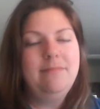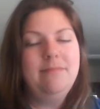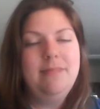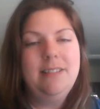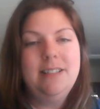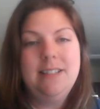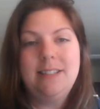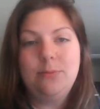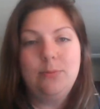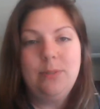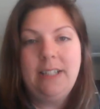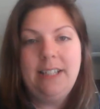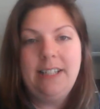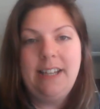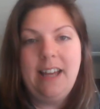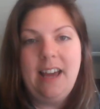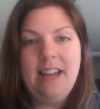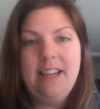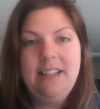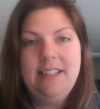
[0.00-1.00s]
is really
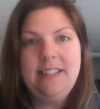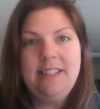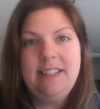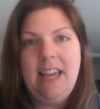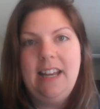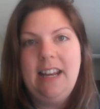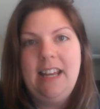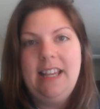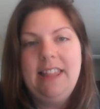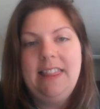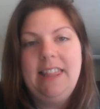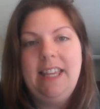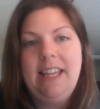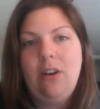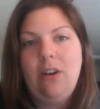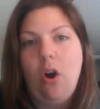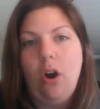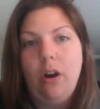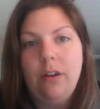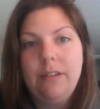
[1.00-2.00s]
nice, and I
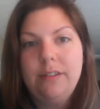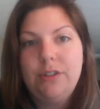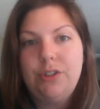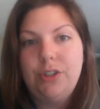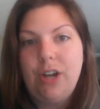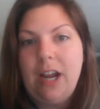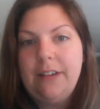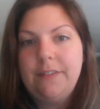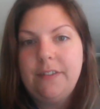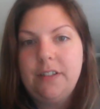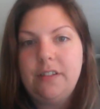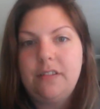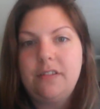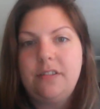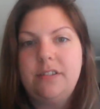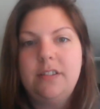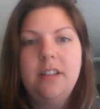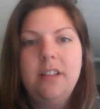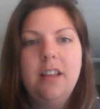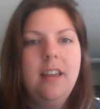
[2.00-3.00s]
think all the
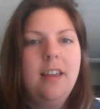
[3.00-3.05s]
drivers